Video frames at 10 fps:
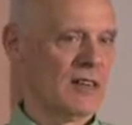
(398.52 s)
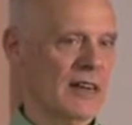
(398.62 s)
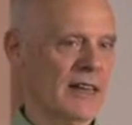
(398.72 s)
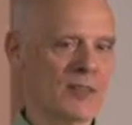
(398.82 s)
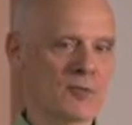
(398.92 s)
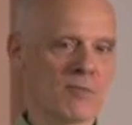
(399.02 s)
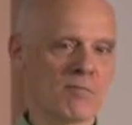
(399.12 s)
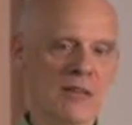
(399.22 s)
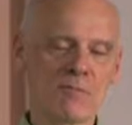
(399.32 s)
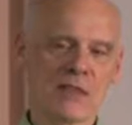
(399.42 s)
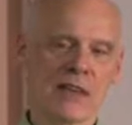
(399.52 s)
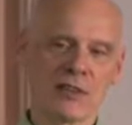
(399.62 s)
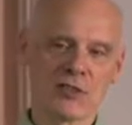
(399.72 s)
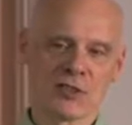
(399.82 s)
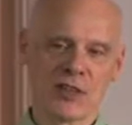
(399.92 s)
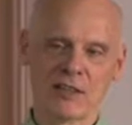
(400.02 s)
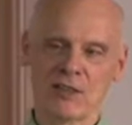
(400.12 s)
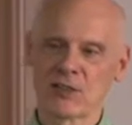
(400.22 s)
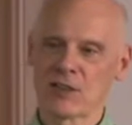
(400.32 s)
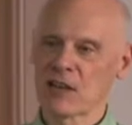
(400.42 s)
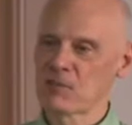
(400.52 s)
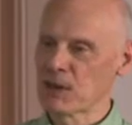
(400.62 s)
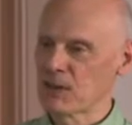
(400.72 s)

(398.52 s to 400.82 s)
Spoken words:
And that's what made me hesitate to sign my